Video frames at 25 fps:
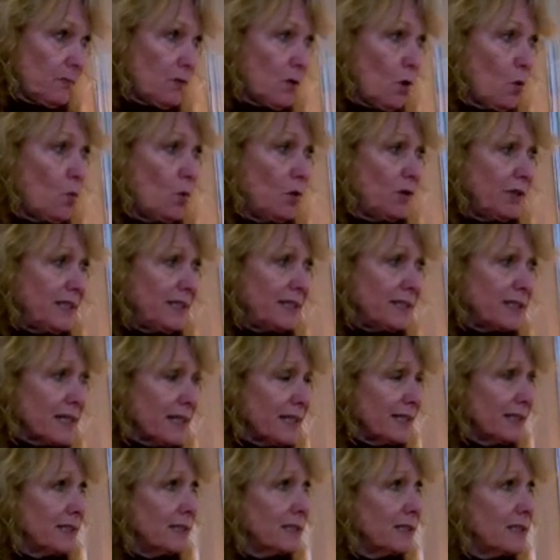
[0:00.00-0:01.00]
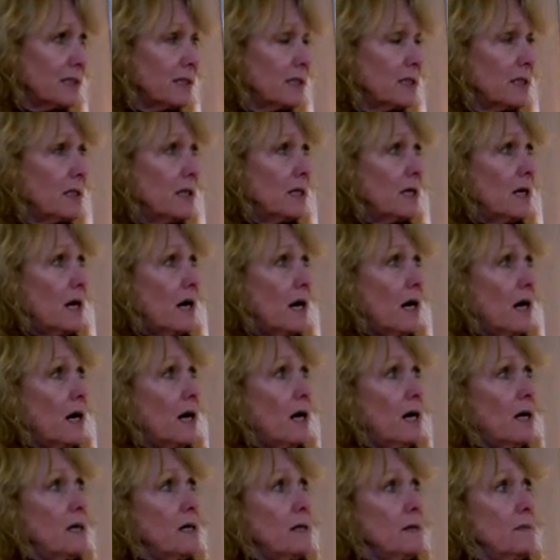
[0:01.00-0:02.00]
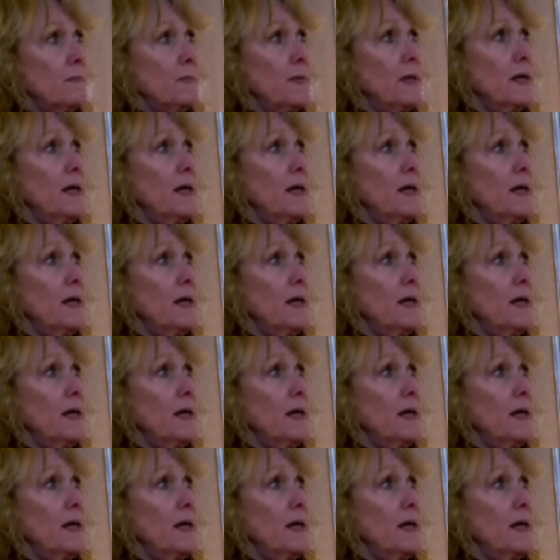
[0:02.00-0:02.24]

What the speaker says: were indicted on